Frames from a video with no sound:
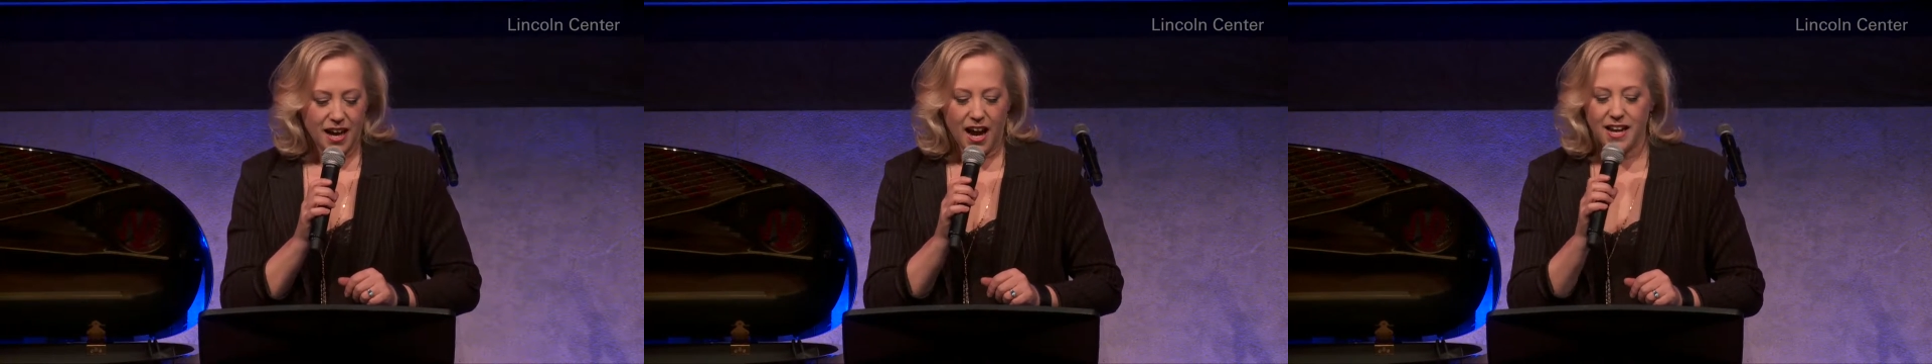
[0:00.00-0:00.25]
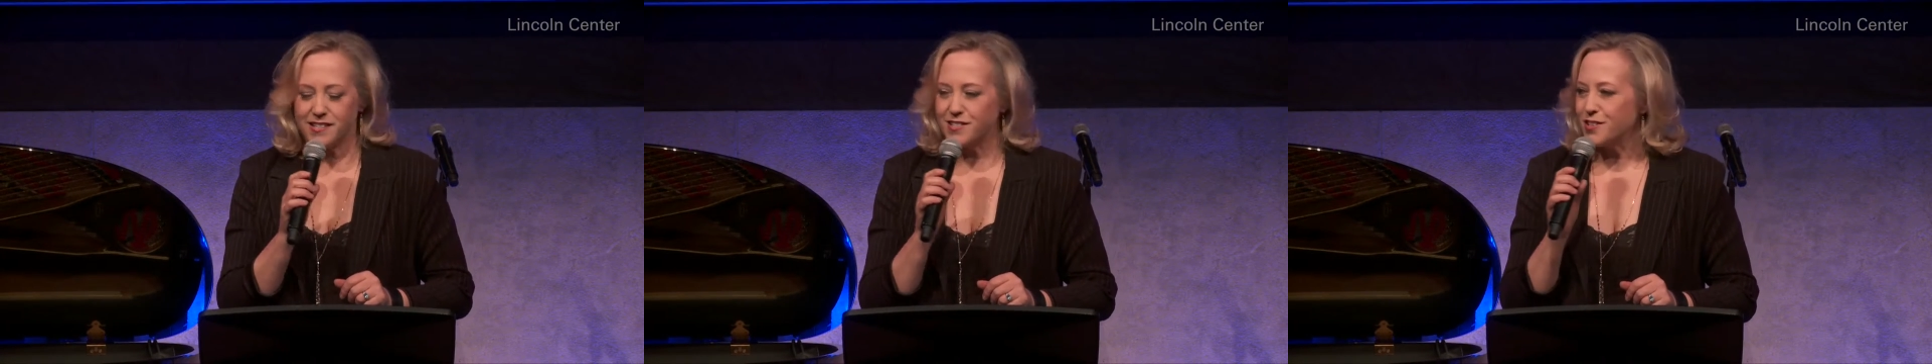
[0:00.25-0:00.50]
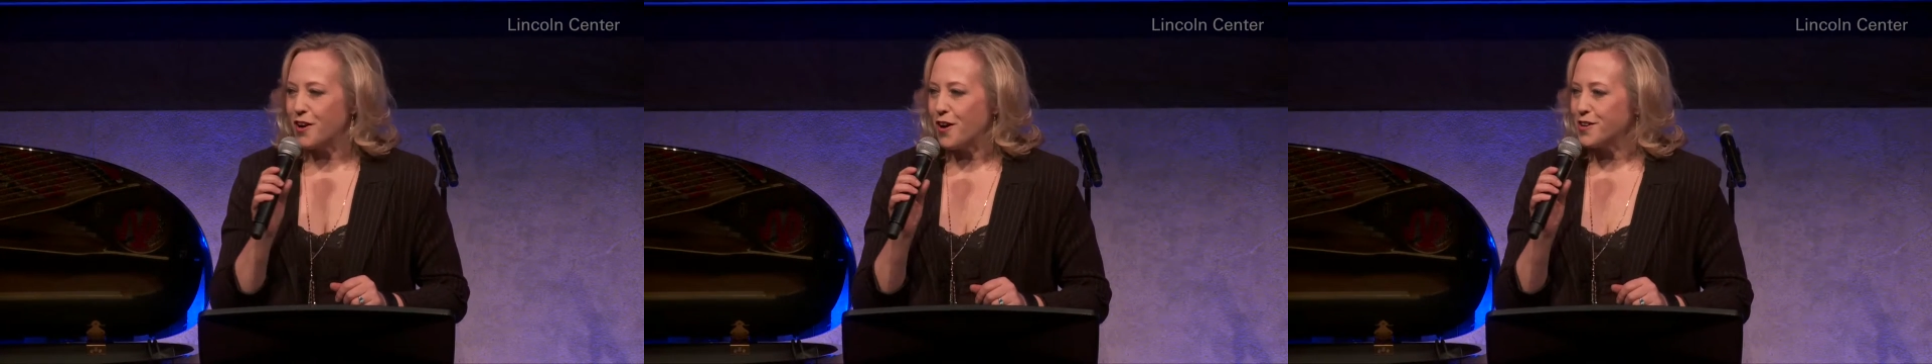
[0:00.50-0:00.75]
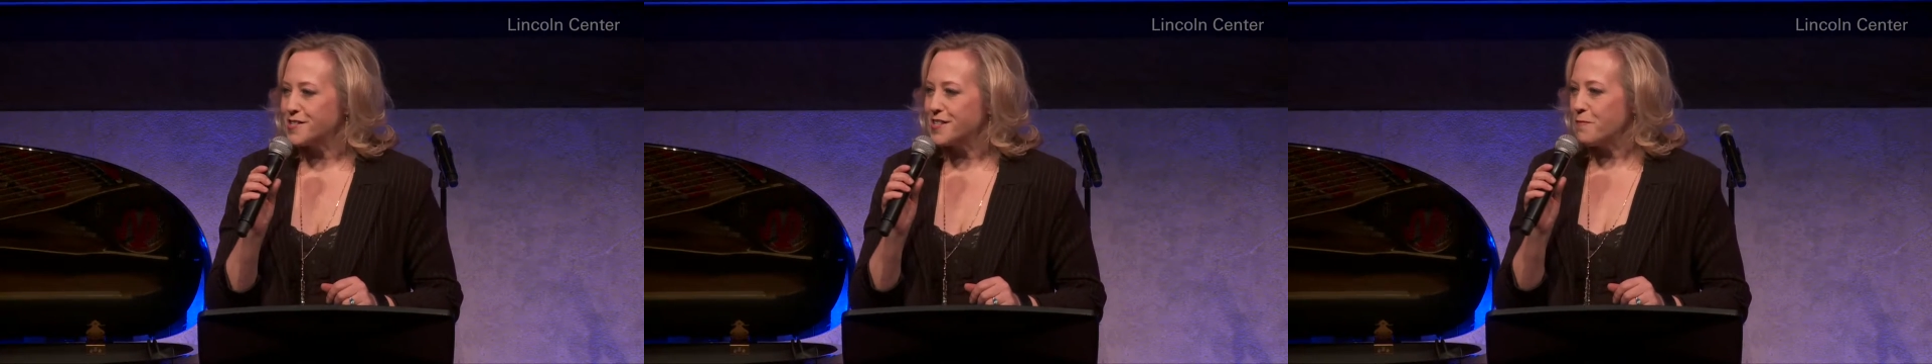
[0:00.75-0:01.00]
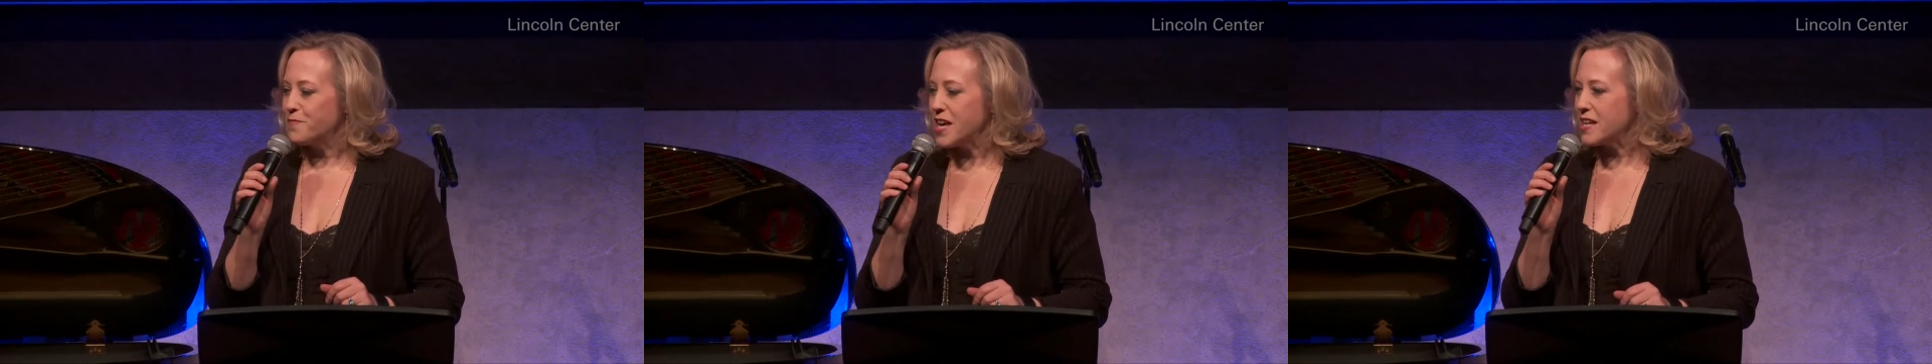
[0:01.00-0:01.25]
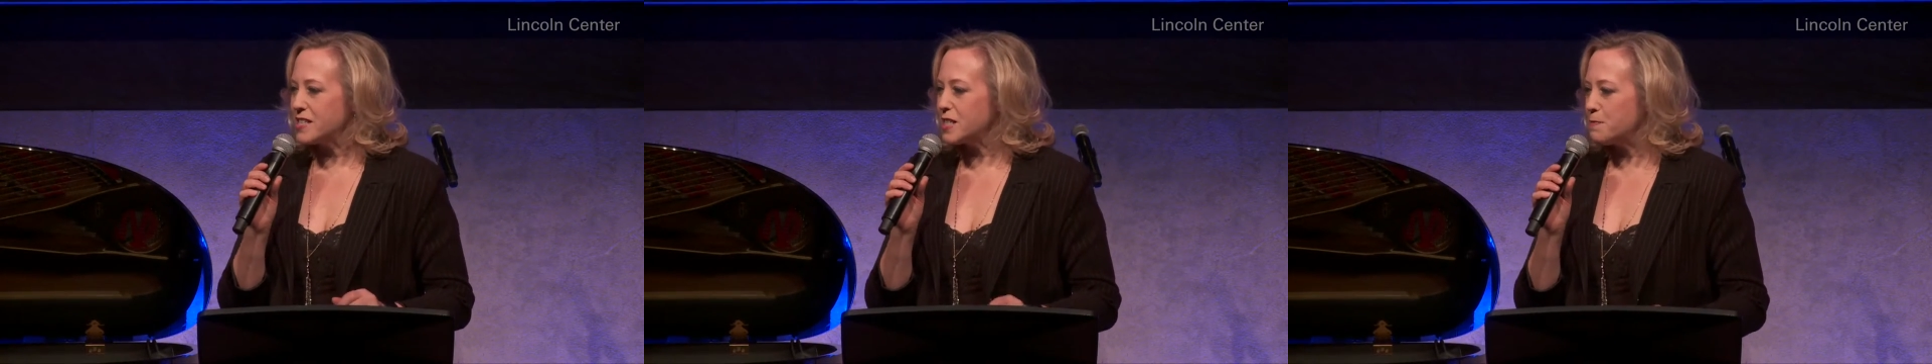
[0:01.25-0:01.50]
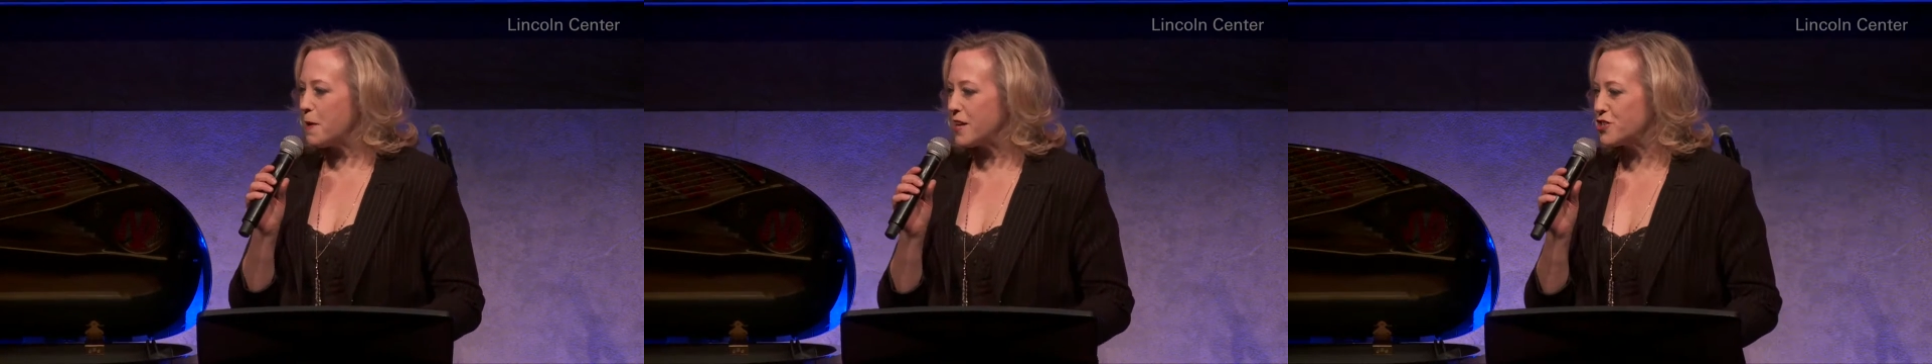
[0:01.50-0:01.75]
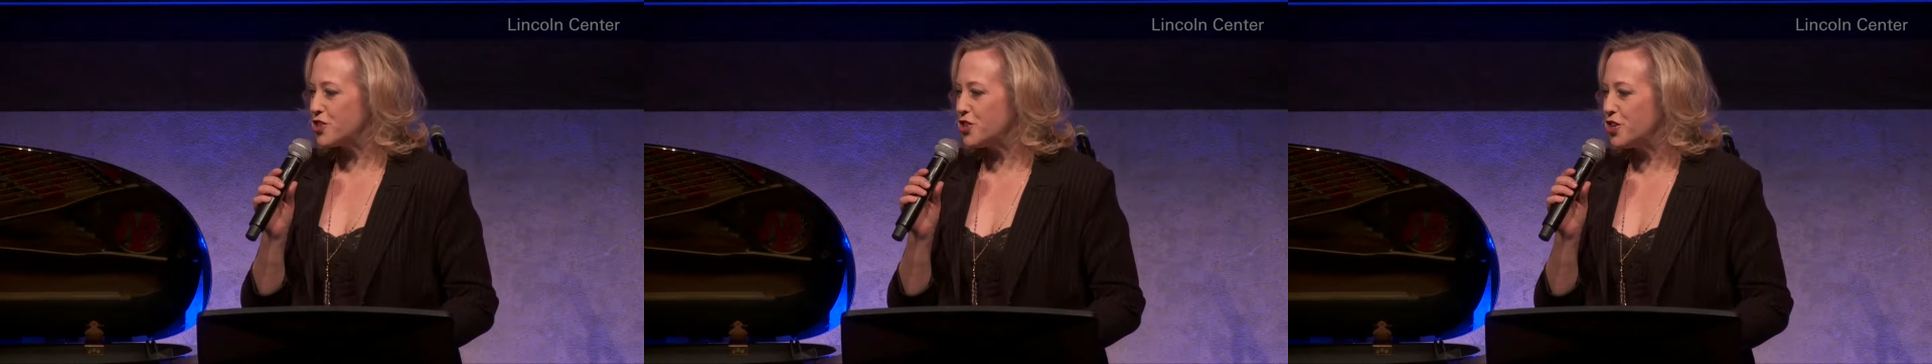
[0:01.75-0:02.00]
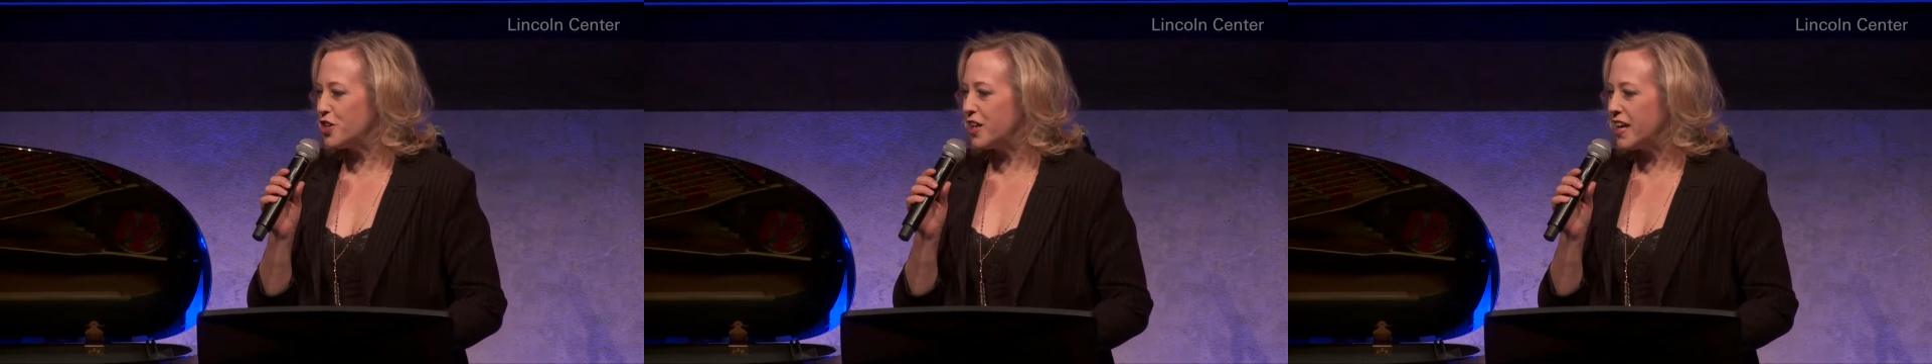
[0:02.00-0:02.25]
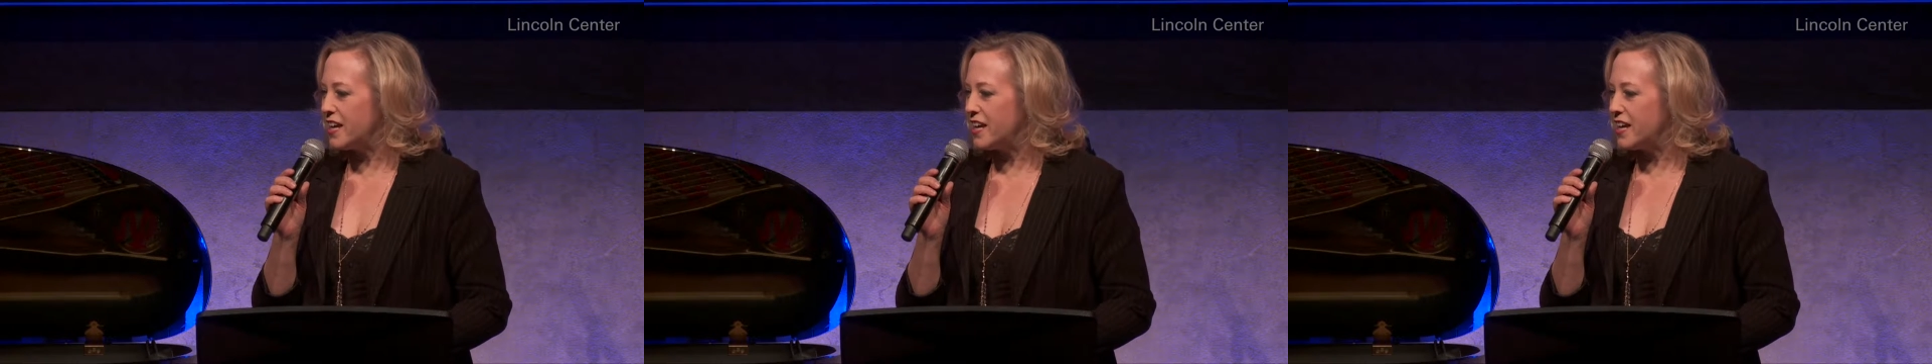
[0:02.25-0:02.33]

I saw something special